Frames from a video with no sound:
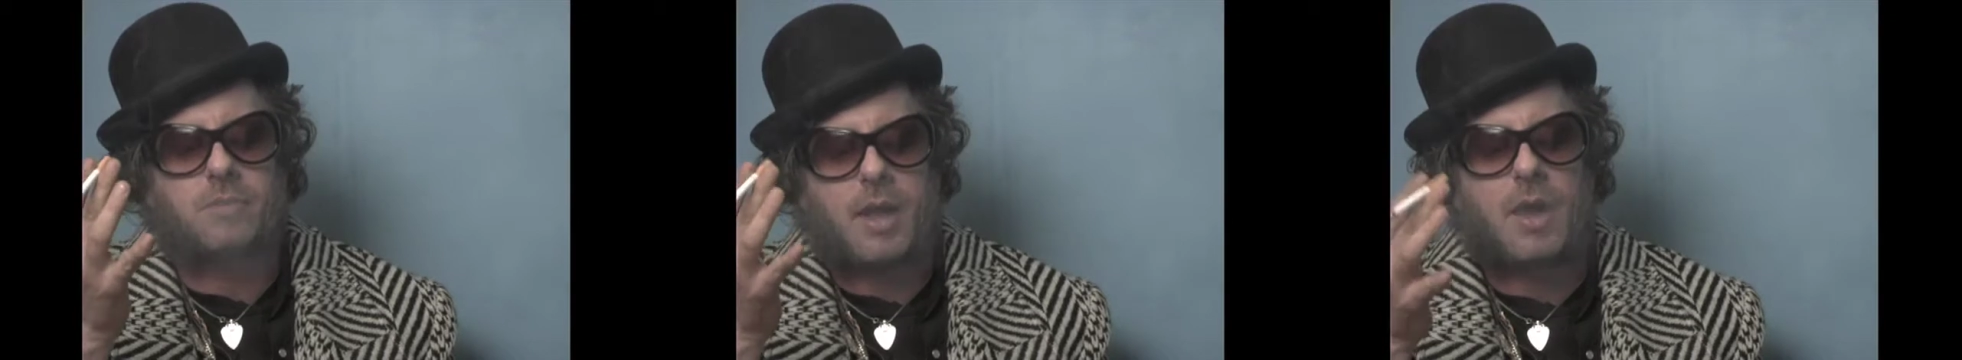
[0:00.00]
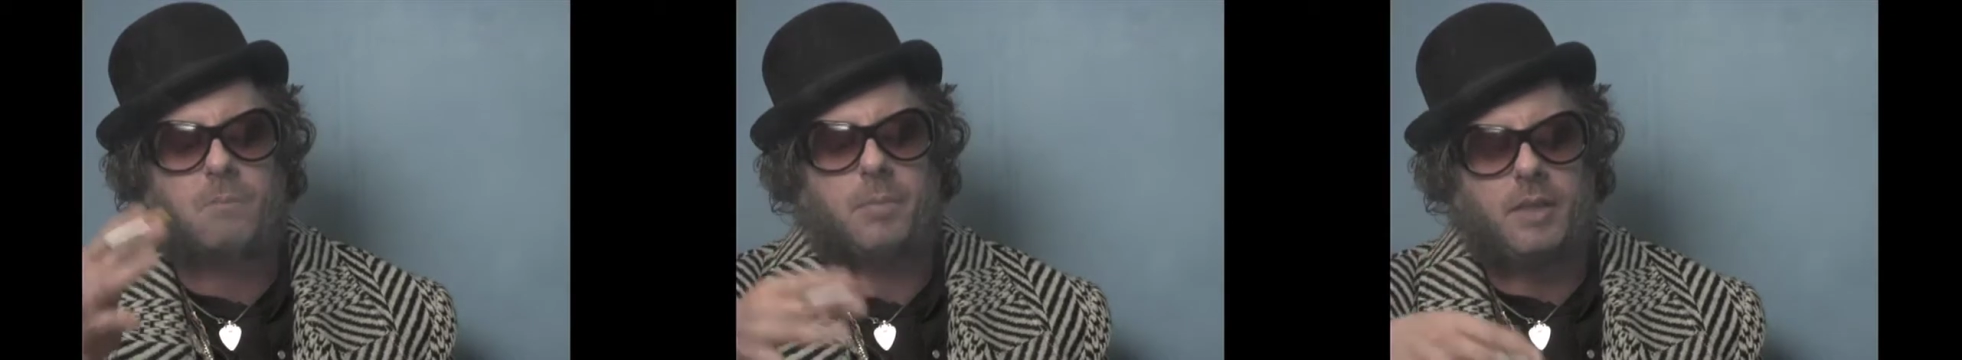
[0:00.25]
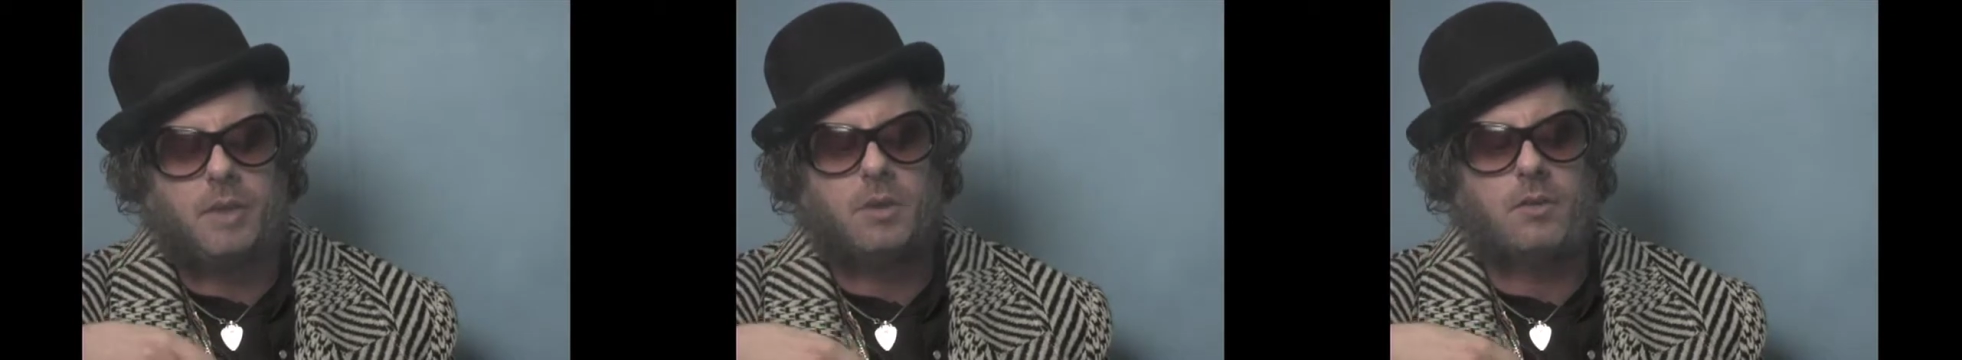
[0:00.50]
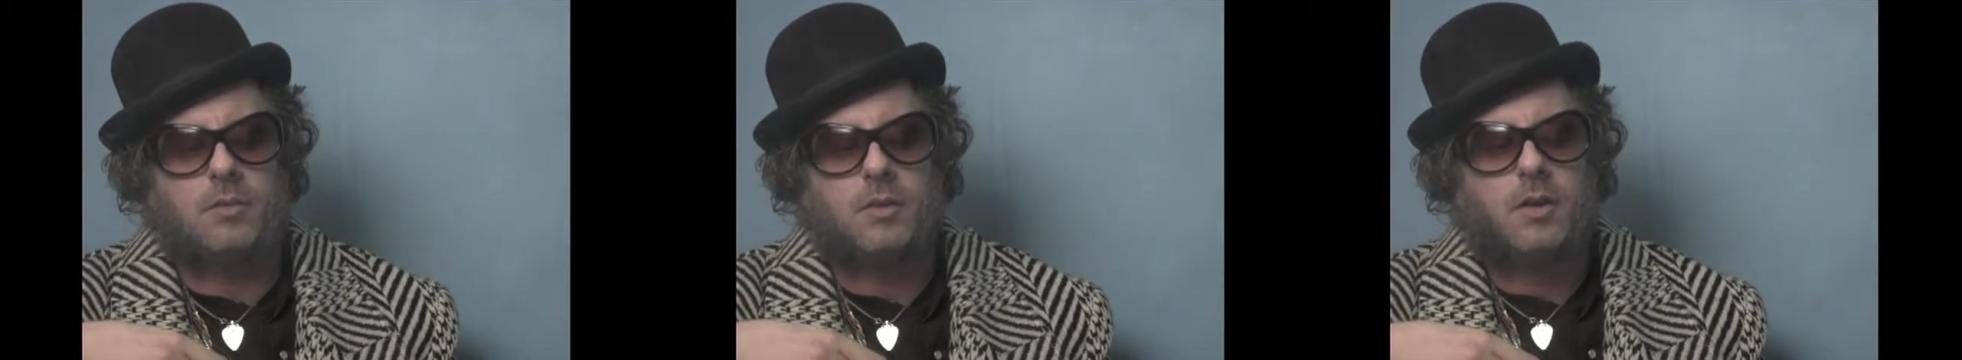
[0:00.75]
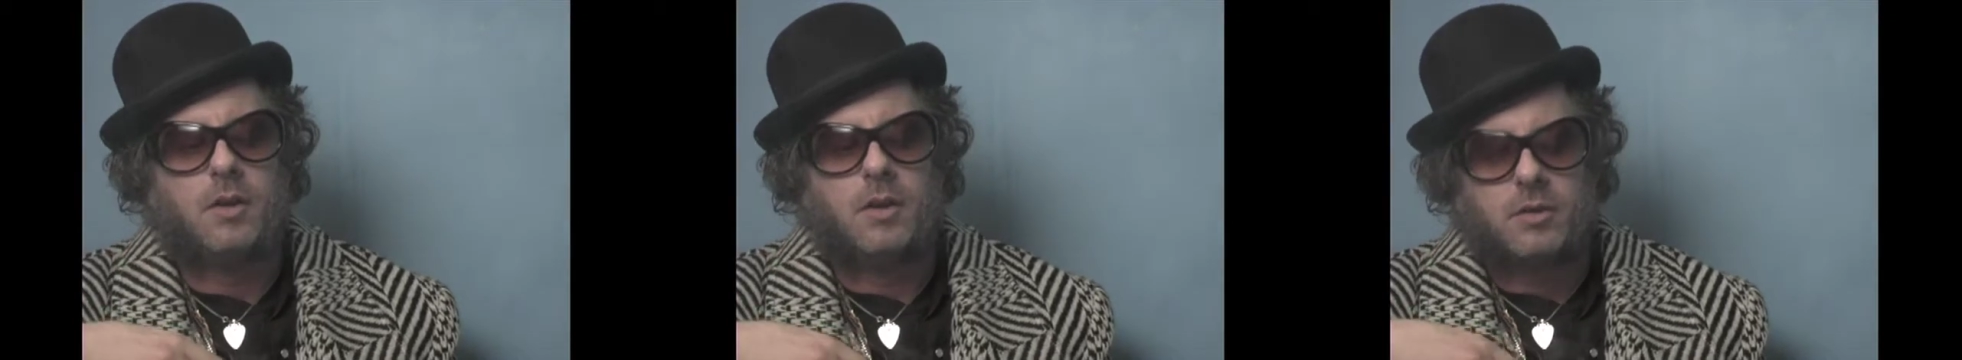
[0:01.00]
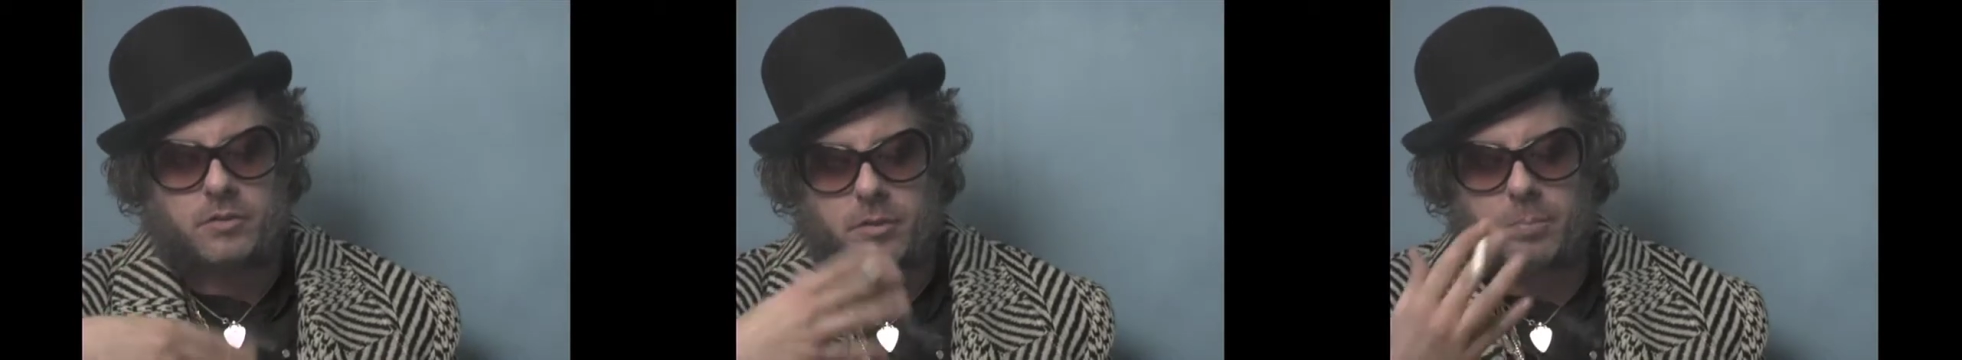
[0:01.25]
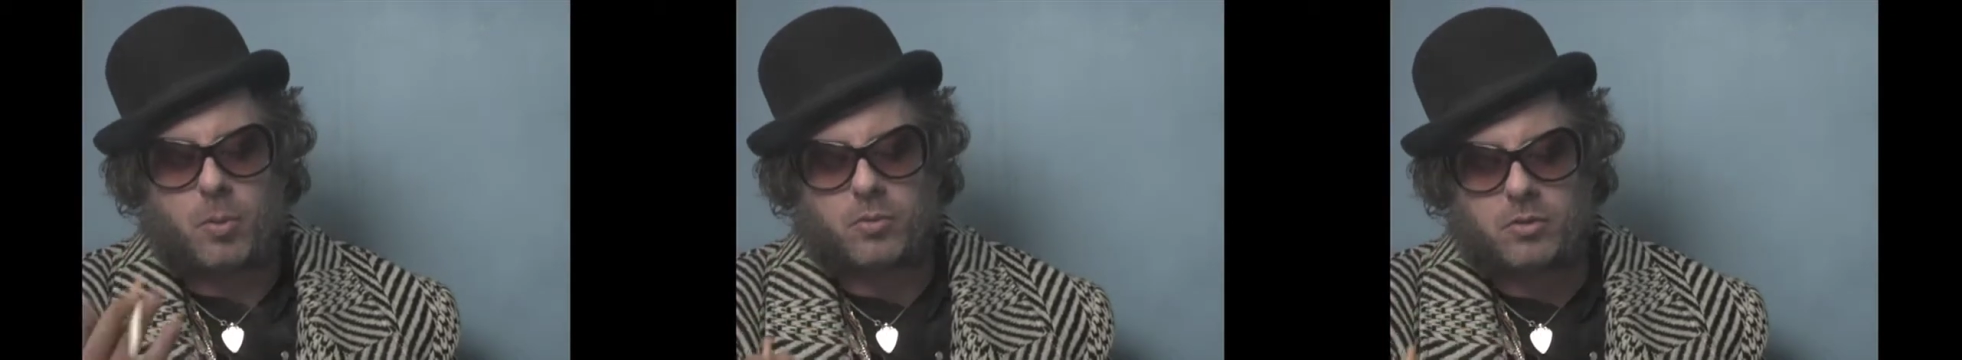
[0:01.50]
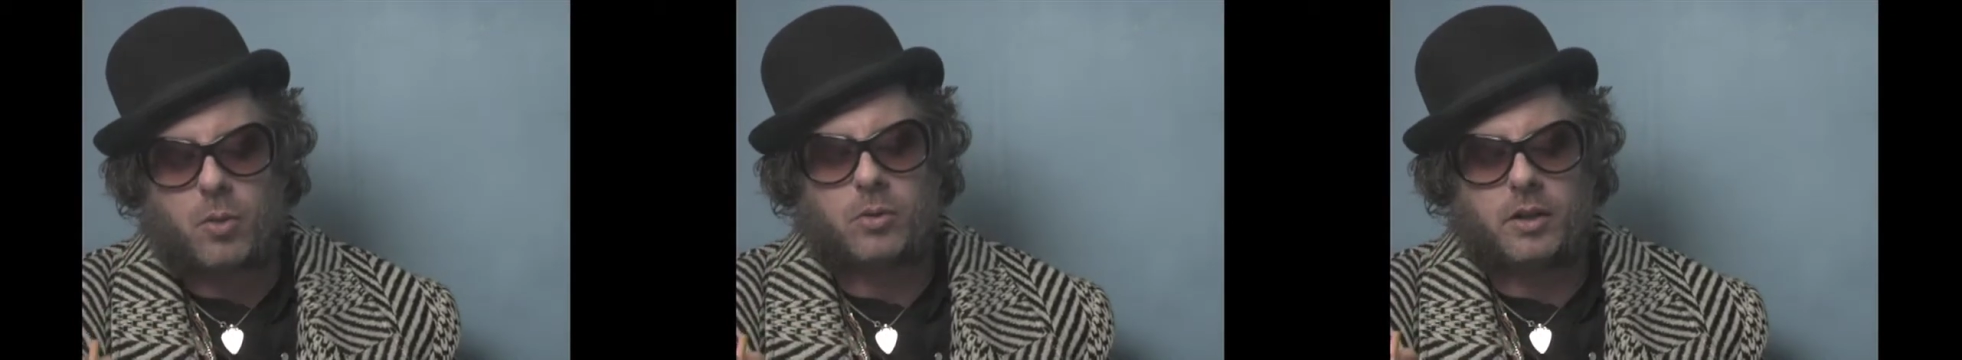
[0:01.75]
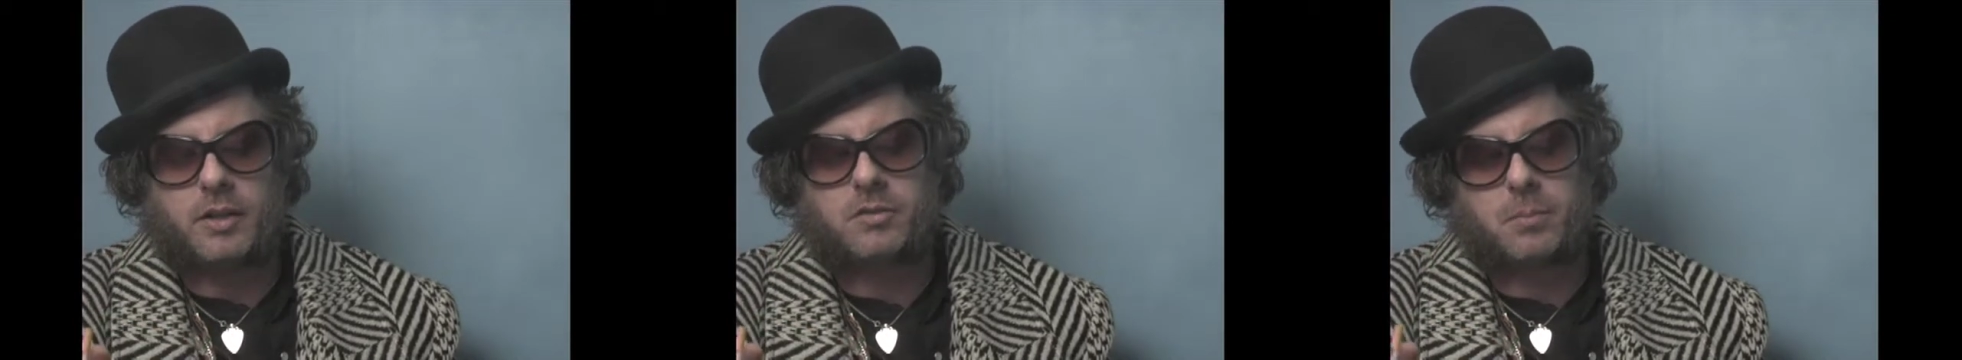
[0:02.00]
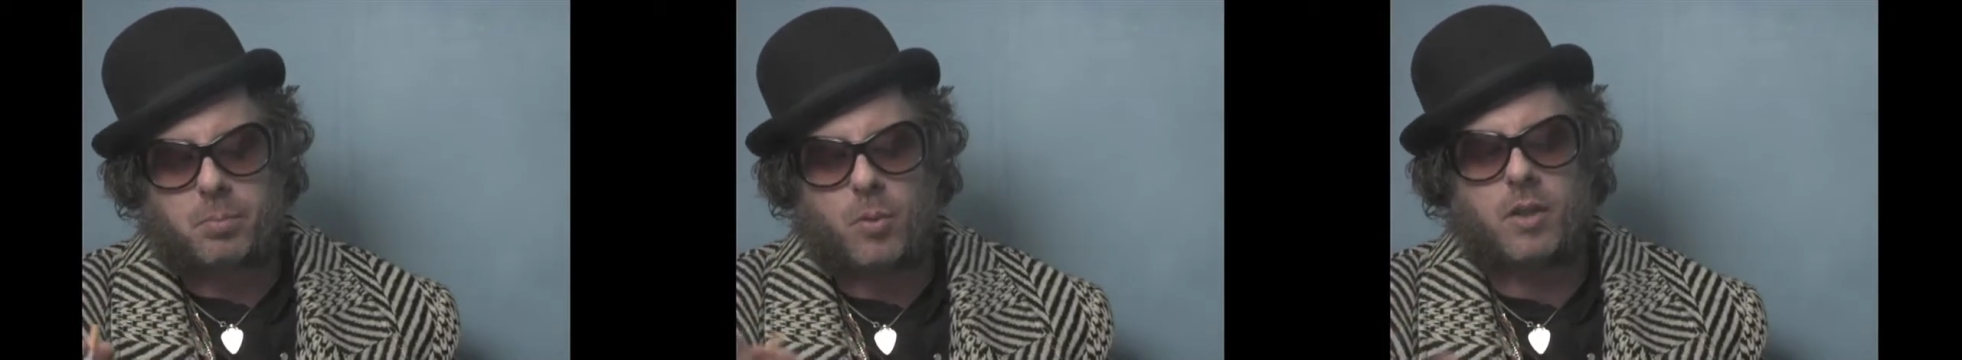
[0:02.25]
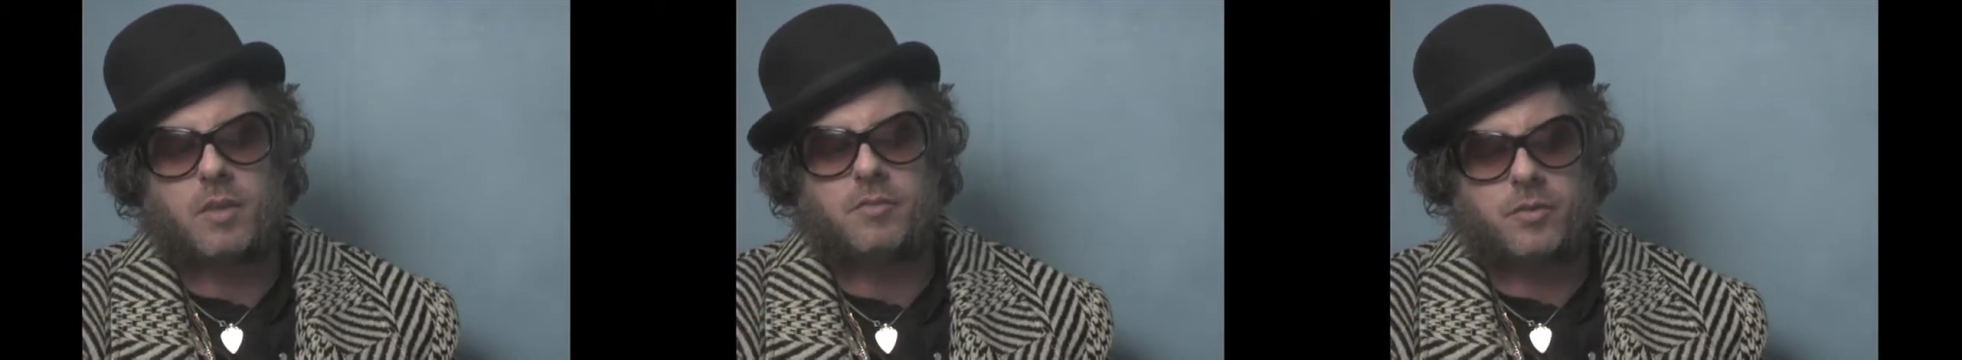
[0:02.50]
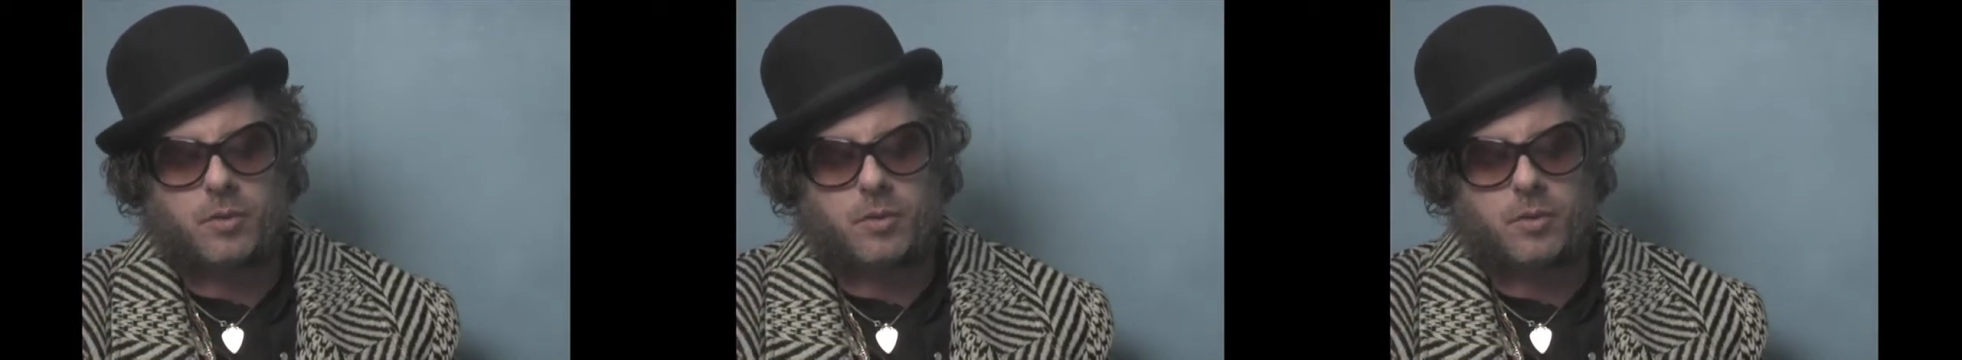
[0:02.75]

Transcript: not being support, totally supportive.